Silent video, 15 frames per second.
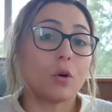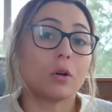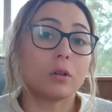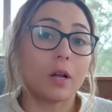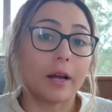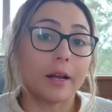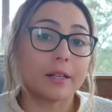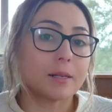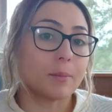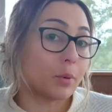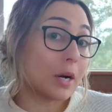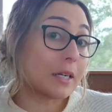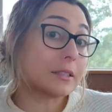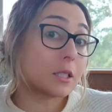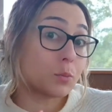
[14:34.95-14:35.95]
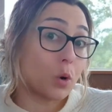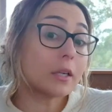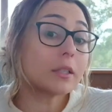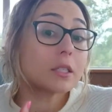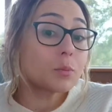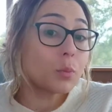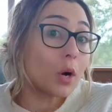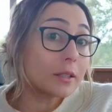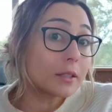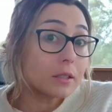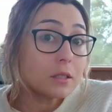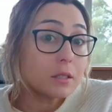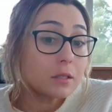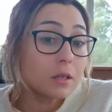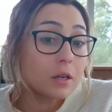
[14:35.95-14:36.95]
clients and practice, practice,
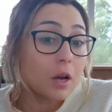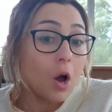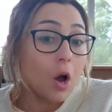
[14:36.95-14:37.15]
practice.